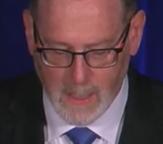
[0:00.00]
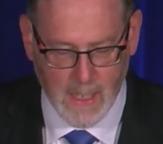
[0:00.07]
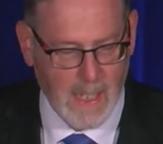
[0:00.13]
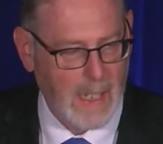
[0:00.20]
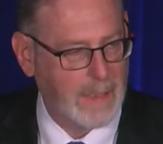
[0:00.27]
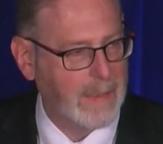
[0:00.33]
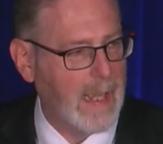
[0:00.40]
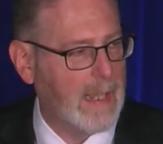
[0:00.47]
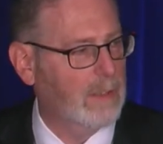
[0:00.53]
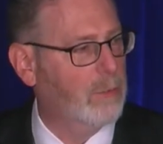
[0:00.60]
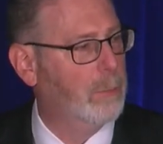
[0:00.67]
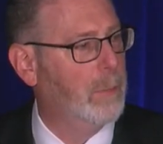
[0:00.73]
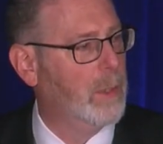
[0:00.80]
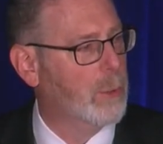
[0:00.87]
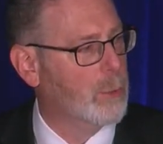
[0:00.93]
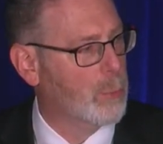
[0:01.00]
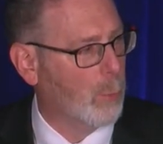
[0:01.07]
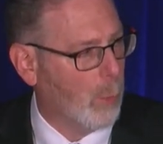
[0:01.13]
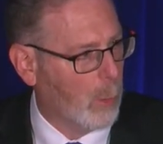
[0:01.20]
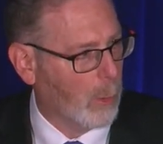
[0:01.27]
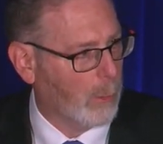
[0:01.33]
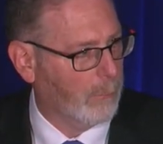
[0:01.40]
and that's been
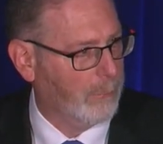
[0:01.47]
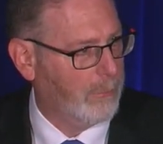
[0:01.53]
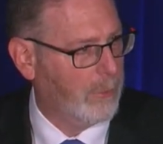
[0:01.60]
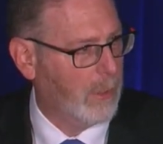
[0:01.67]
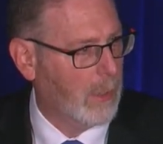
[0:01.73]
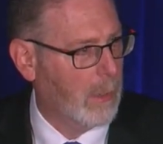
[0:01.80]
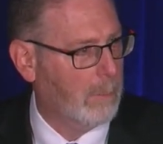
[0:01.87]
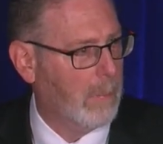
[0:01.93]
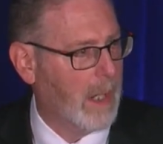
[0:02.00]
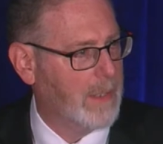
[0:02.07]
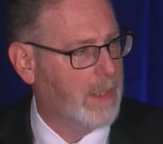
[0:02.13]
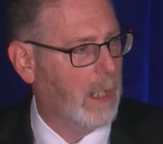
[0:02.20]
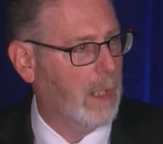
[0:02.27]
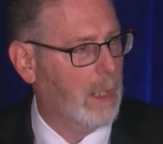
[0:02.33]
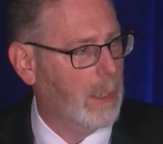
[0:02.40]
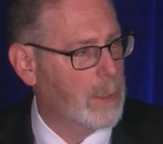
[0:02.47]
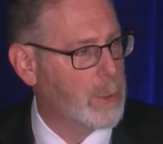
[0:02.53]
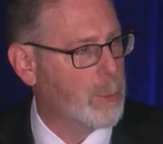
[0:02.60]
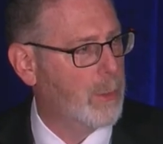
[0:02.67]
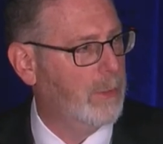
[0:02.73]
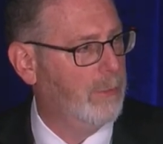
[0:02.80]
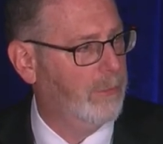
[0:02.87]
dwarfed by the
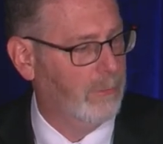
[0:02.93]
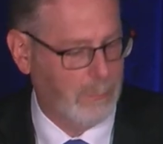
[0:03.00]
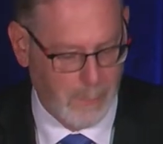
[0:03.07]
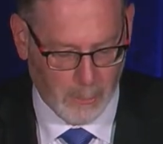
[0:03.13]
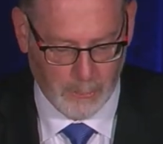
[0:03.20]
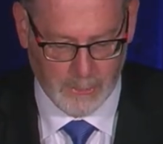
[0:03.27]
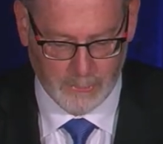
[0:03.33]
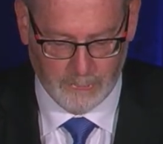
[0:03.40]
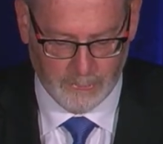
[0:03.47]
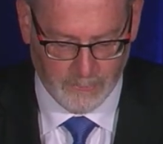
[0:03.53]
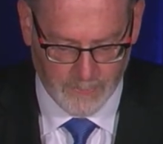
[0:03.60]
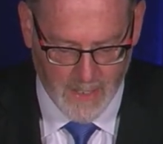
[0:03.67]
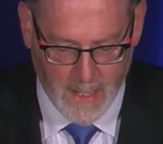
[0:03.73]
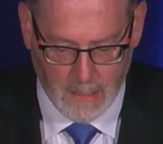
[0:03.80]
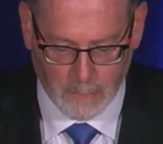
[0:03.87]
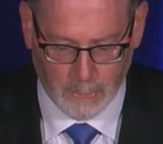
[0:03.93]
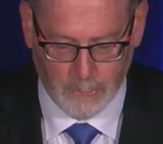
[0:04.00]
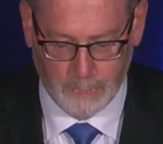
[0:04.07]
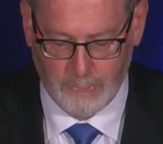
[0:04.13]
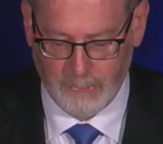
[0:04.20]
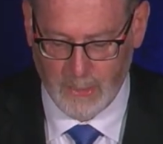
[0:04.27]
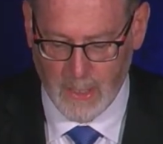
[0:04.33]
hundreds of millions of
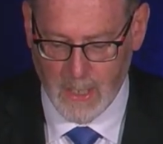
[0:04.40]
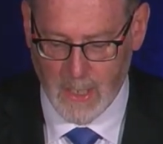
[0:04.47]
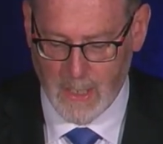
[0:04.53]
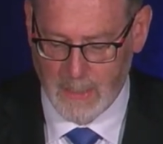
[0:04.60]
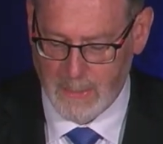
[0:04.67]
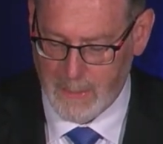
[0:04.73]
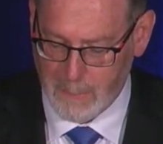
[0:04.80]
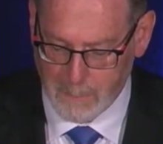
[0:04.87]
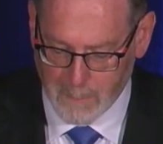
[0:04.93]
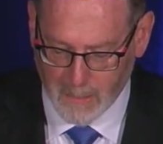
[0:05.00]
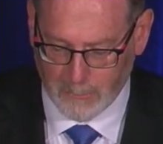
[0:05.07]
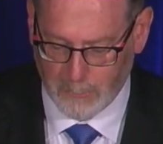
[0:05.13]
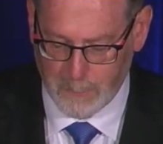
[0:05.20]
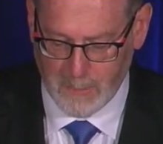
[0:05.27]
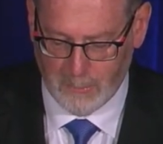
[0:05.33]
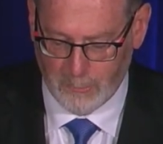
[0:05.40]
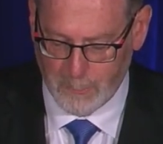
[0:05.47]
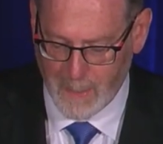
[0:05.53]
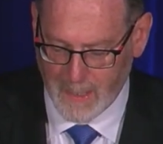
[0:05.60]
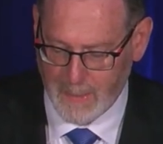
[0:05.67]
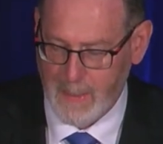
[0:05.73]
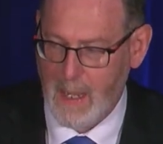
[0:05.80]
dollars that must be
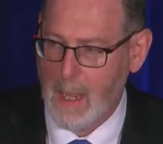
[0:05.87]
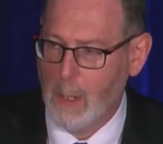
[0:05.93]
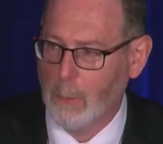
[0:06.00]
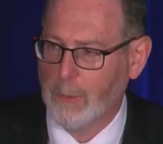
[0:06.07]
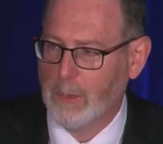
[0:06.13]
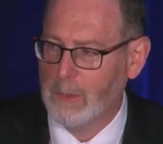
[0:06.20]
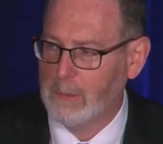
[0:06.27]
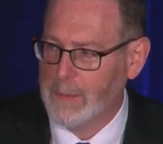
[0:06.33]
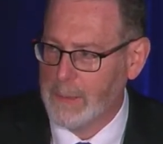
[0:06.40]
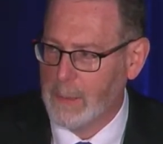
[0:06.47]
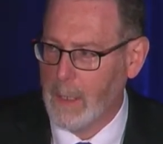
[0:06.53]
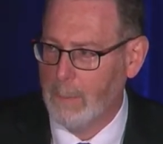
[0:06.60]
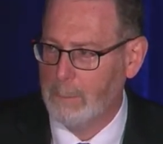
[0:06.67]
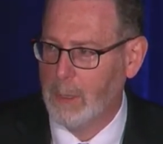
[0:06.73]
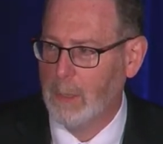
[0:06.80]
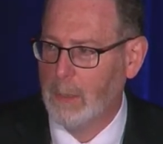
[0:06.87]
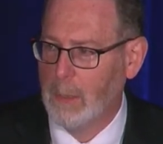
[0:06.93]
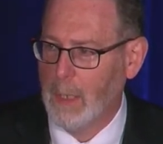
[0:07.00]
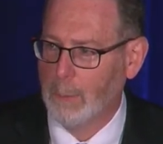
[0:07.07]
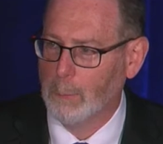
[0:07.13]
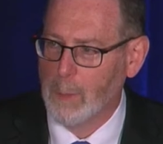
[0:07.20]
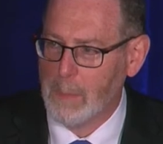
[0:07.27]
spent now to clean up
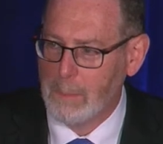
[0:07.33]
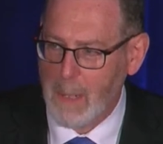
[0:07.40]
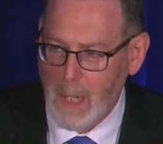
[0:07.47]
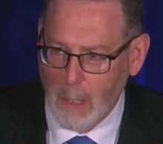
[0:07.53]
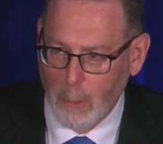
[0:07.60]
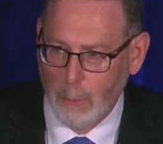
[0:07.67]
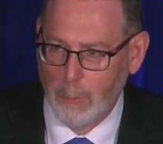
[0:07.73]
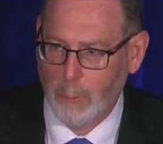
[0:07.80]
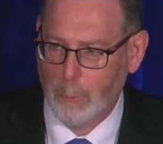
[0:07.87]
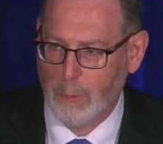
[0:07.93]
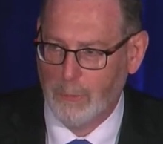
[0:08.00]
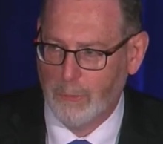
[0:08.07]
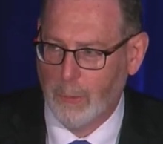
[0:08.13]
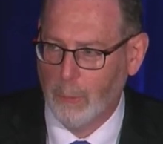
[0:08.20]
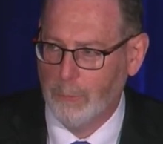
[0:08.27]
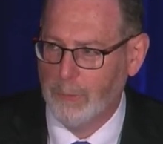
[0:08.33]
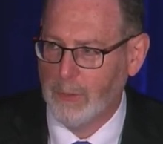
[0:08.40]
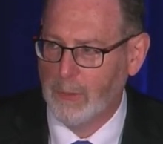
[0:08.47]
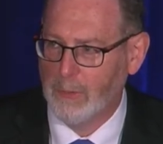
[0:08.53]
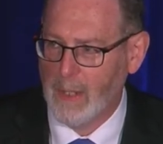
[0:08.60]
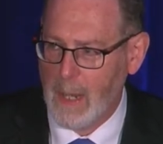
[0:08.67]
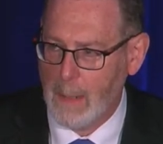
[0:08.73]
and repair the
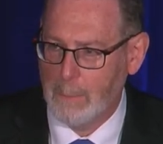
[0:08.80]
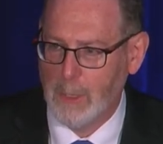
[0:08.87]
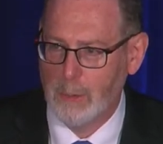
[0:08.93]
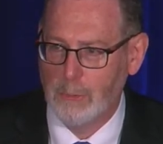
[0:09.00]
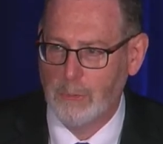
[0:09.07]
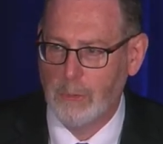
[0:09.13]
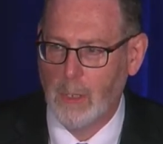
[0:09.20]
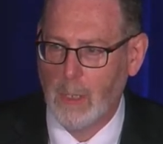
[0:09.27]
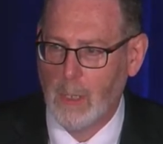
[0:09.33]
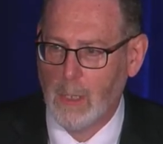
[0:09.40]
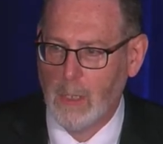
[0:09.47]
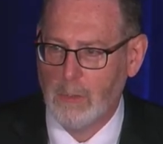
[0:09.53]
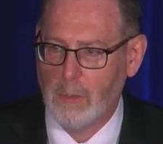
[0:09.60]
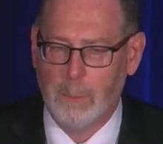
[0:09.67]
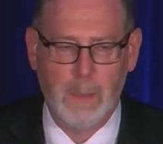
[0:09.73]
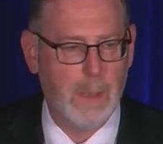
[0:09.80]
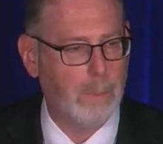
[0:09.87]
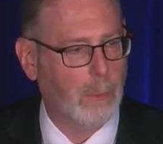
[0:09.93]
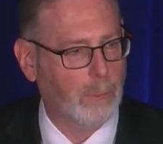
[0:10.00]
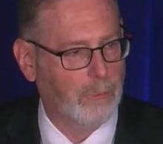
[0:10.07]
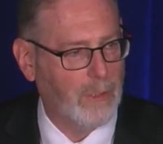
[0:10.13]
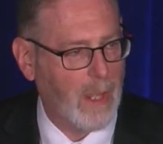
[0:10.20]
resulting damage to
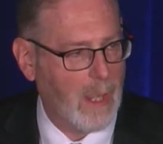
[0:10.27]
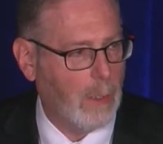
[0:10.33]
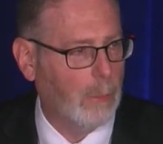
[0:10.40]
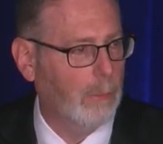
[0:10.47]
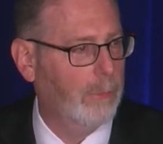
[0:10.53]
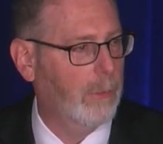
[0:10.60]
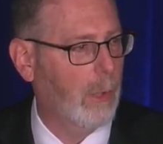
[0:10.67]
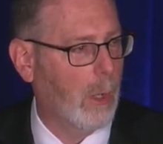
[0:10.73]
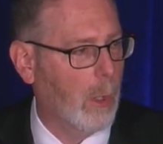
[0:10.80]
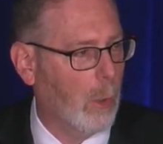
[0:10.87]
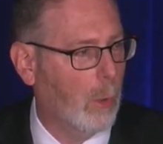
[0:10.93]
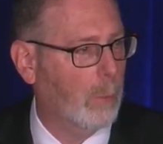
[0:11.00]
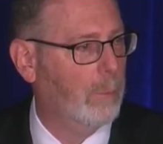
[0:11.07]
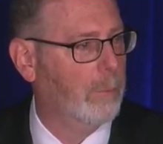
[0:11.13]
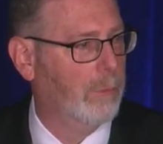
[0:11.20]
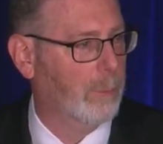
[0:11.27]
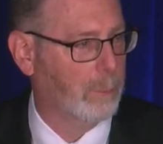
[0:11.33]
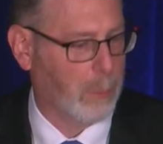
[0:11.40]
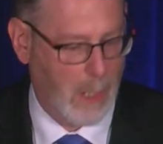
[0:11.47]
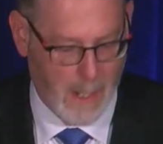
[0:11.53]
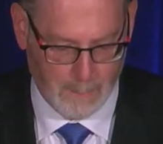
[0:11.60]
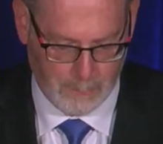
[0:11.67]
people's health, homes, and
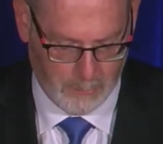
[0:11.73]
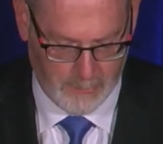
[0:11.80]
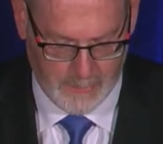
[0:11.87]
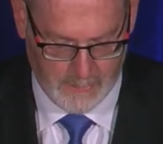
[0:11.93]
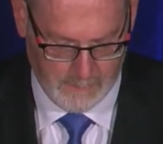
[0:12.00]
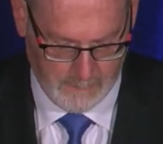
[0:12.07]
property.